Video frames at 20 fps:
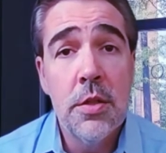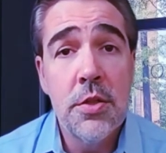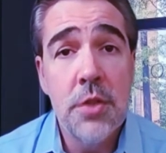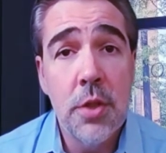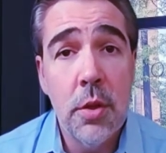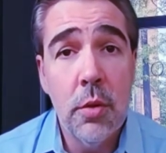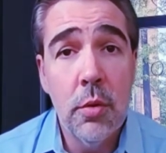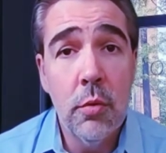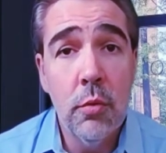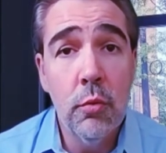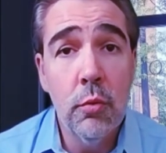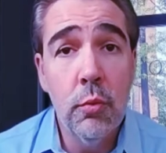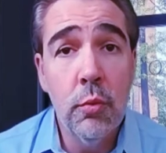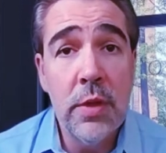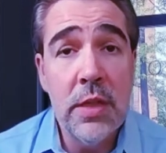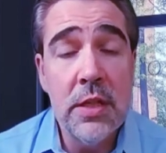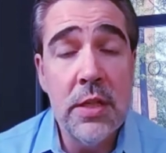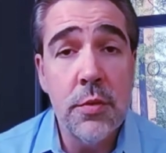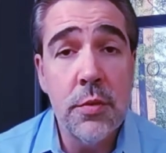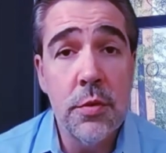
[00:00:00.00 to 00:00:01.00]
So
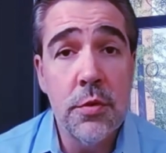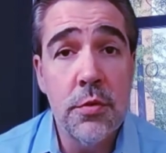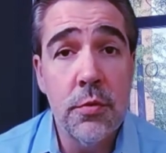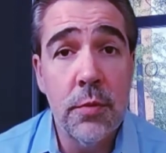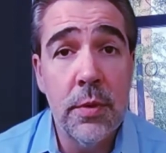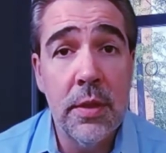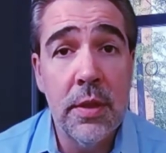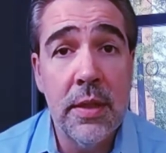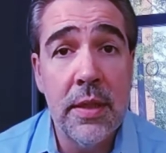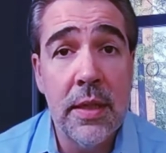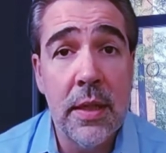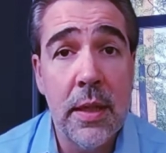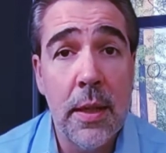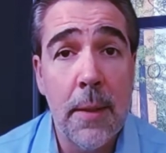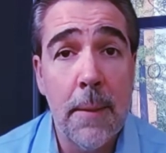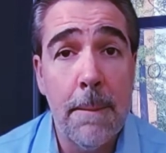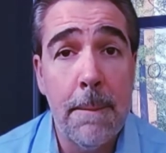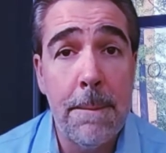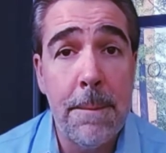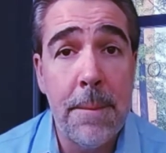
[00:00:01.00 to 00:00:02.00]
Reach was really
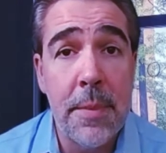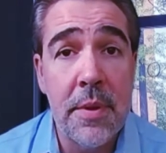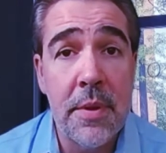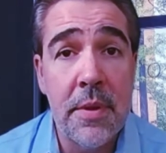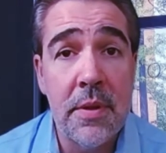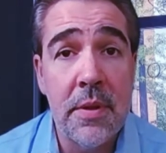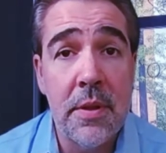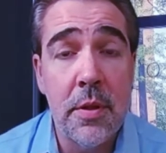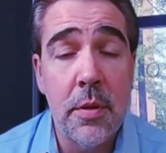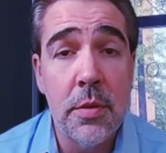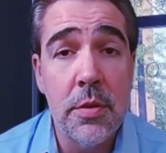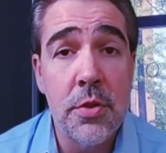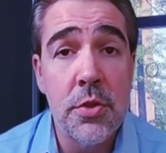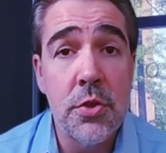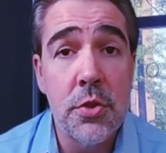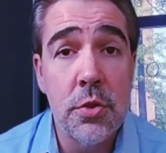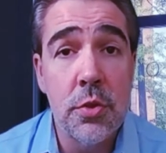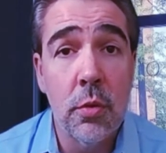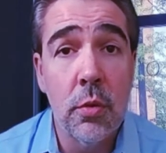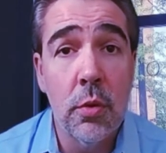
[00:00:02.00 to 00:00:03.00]
a, you know a
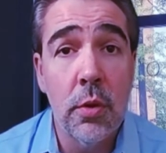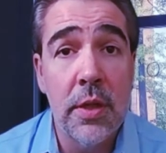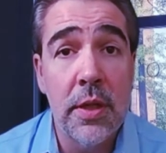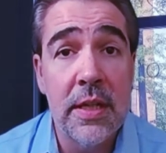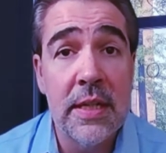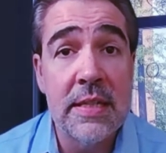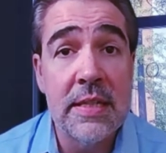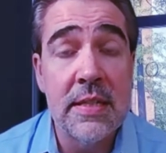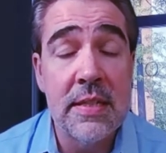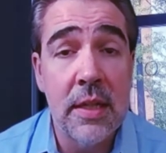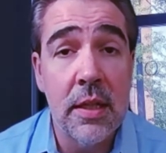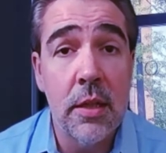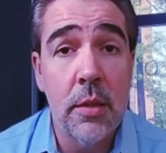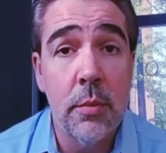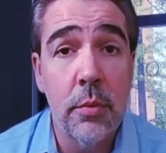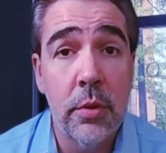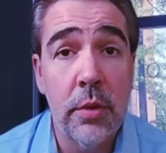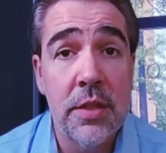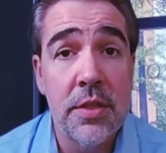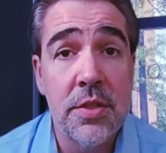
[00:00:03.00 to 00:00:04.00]
story and a
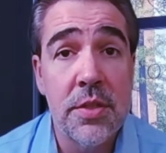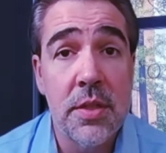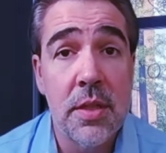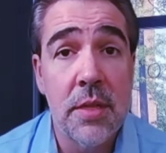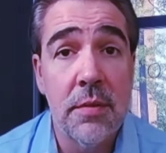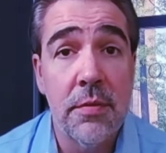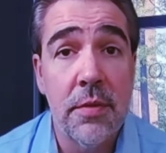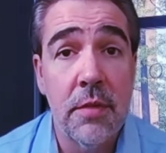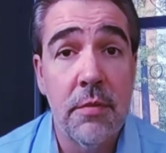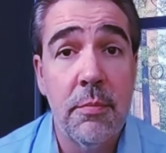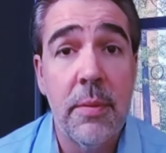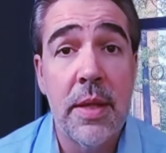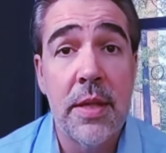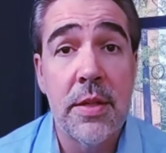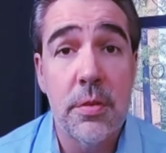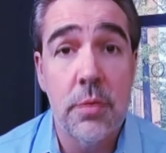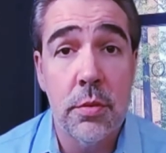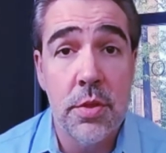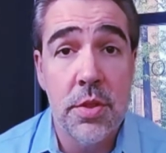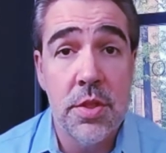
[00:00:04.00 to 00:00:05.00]
celebration of, of
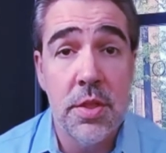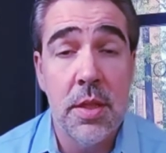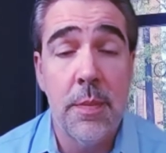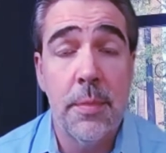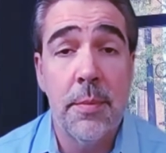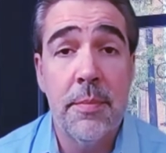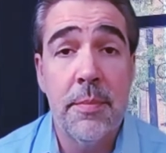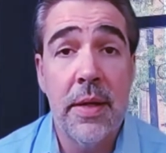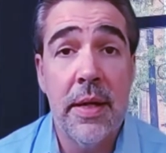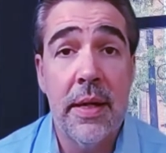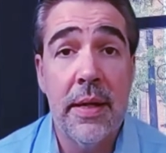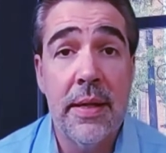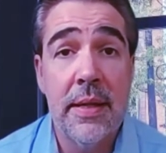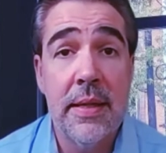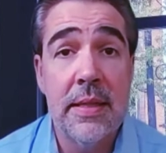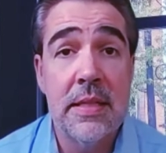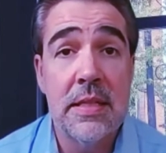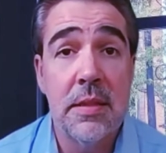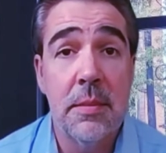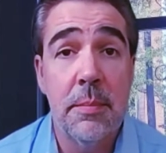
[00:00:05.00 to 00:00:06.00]
mentorship uh,
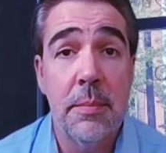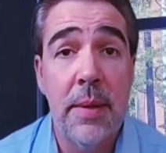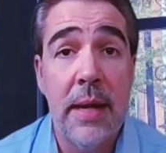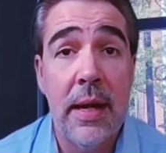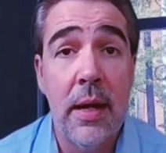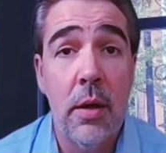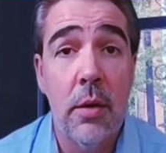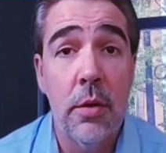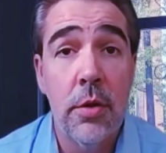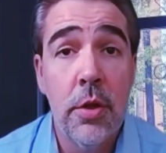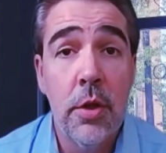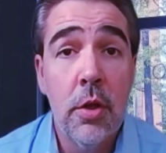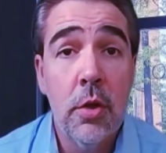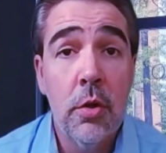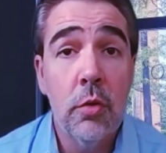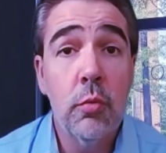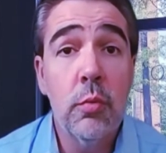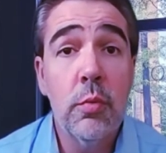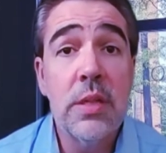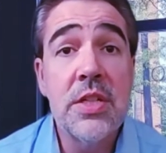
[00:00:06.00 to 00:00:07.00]
it's about
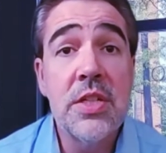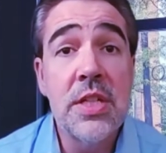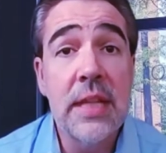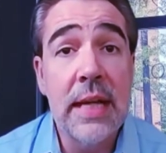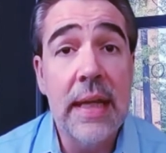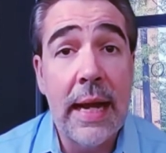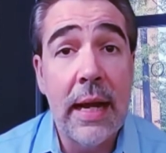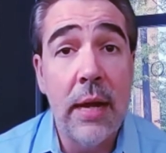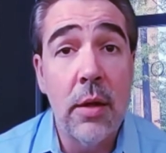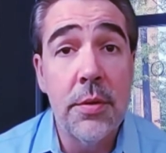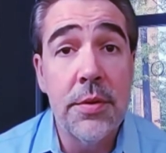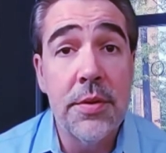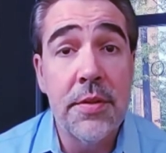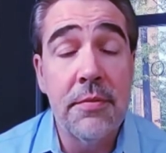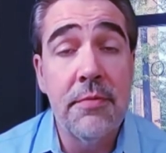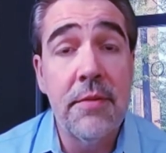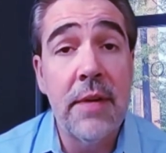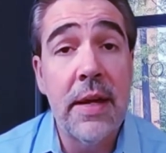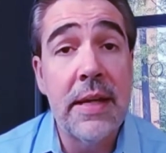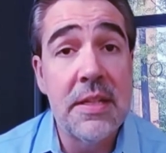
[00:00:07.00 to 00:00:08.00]
reaching out to
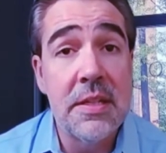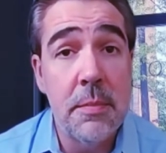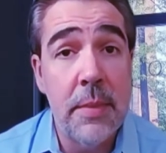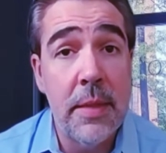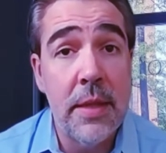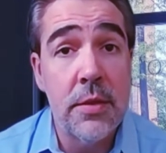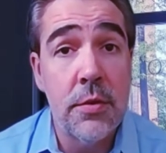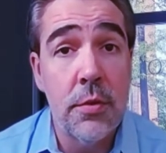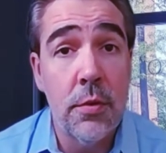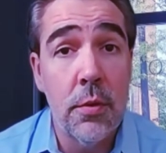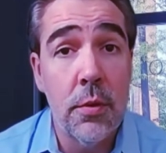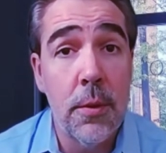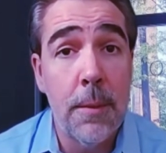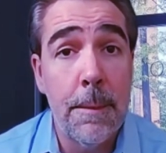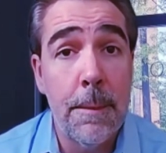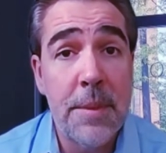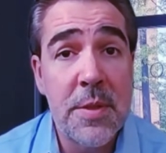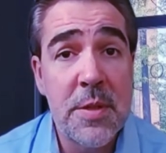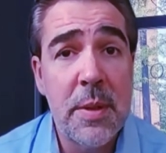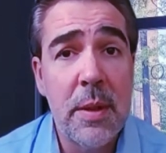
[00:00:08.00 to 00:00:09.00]
find a mentor
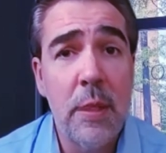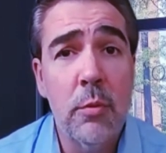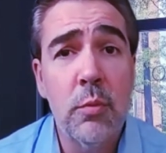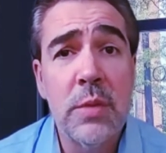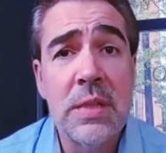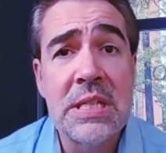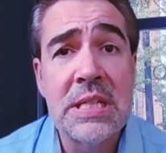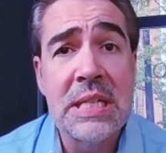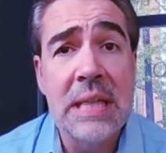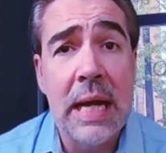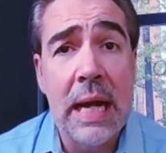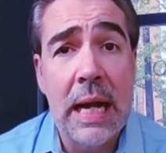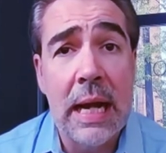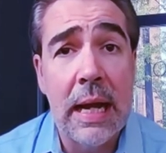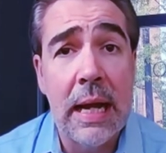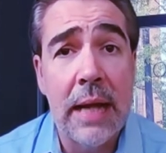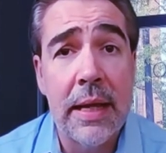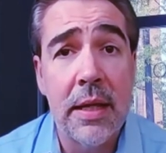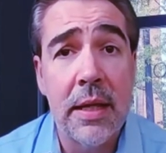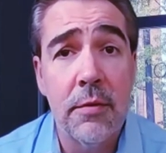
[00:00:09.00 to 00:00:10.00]
it's about reaching
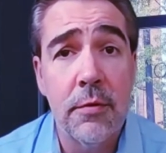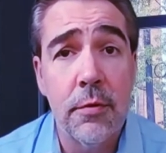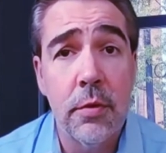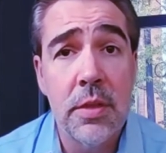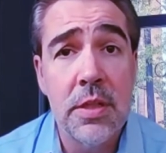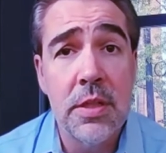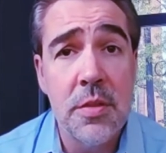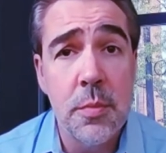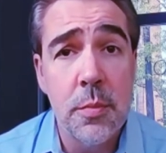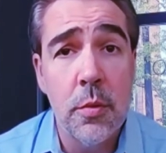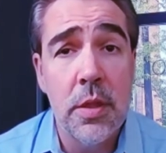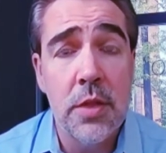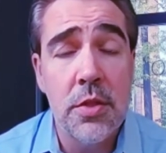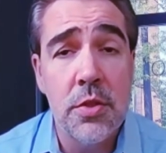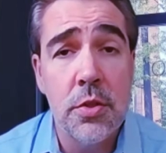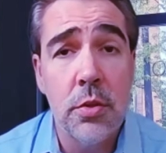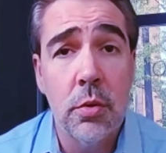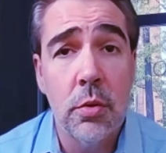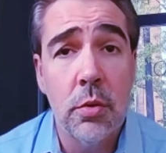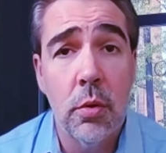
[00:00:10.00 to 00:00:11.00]
high for
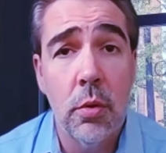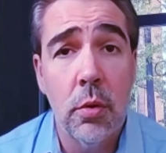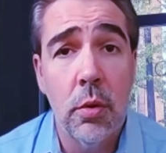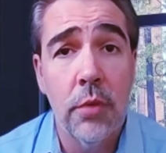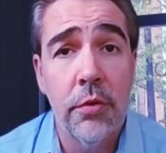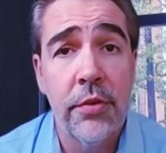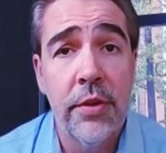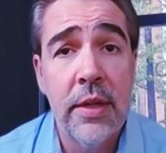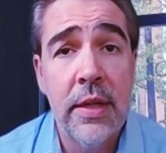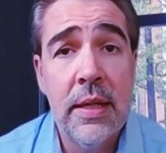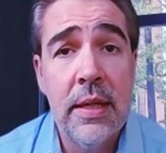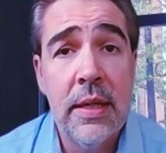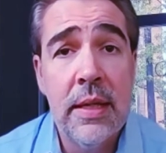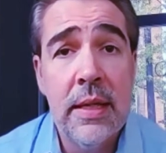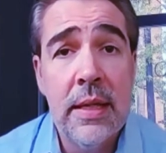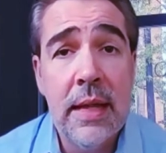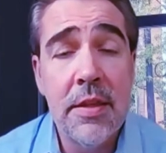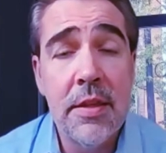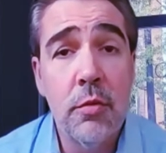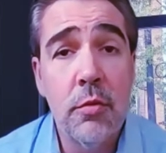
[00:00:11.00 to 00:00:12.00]
inspirational goals
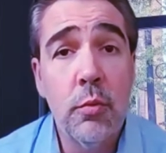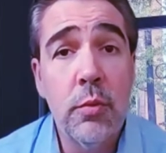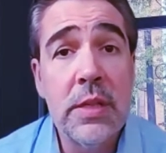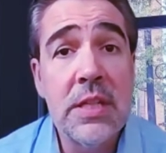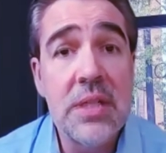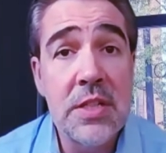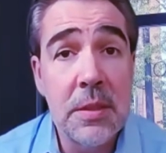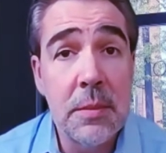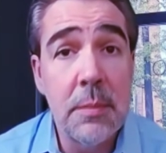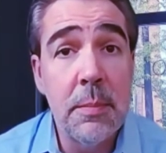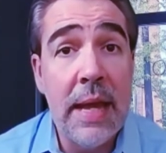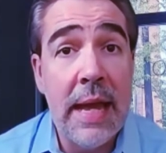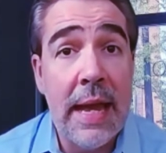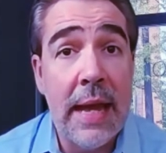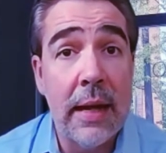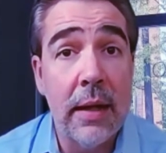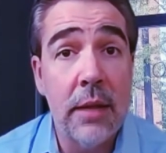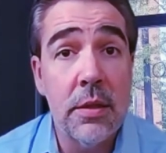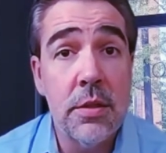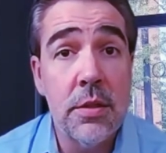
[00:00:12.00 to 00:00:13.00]
and then reaching
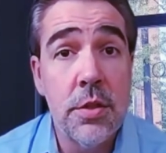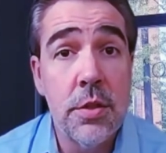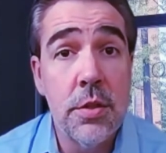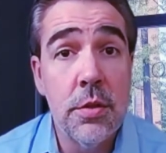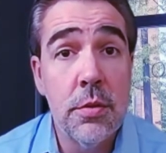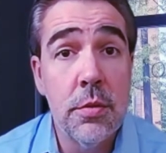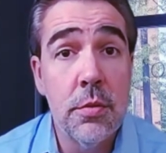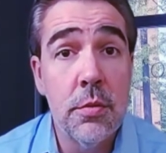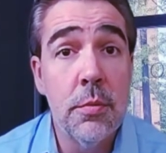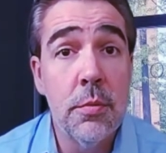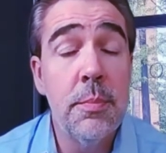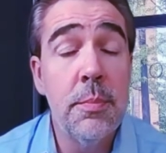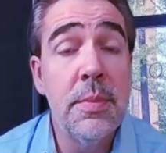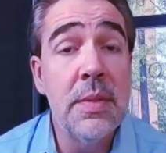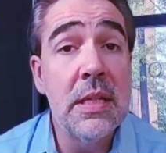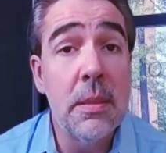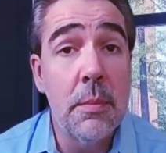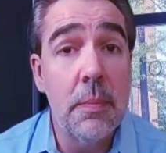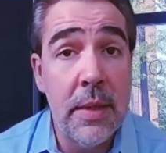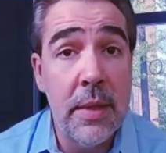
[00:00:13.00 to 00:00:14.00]
back to
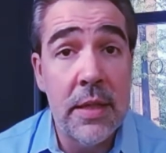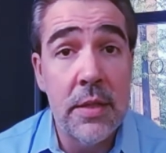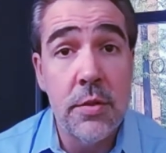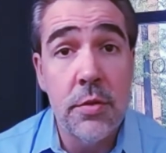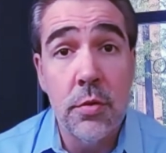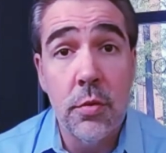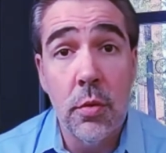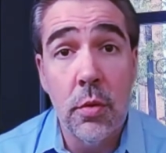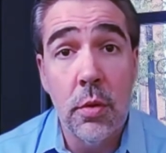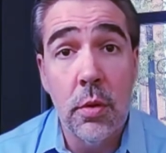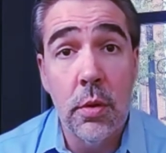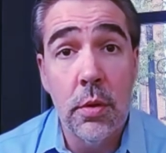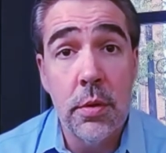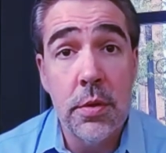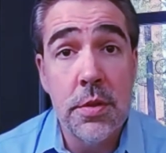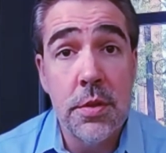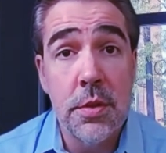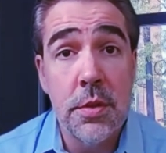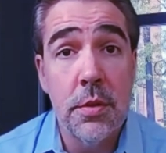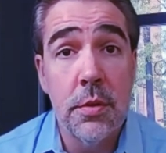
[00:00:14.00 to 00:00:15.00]
be a mentor
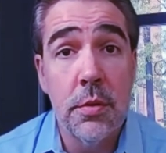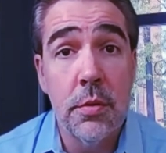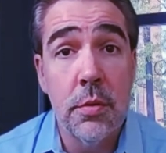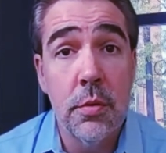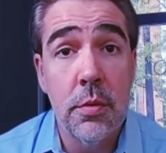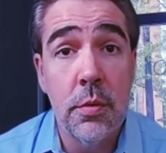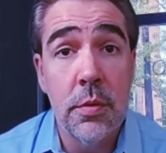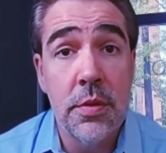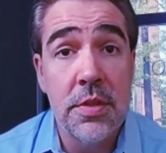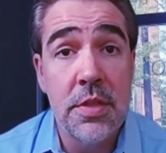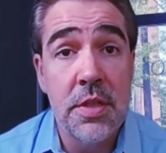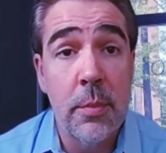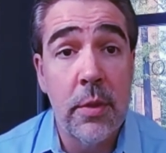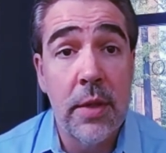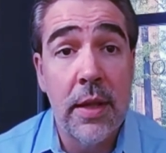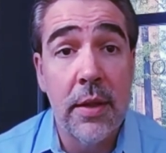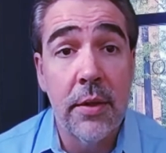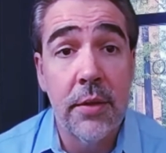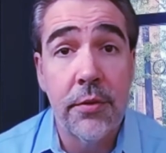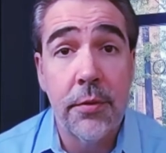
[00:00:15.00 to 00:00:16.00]
to someone
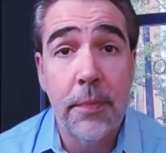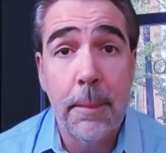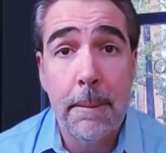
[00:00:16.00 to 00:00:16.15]
else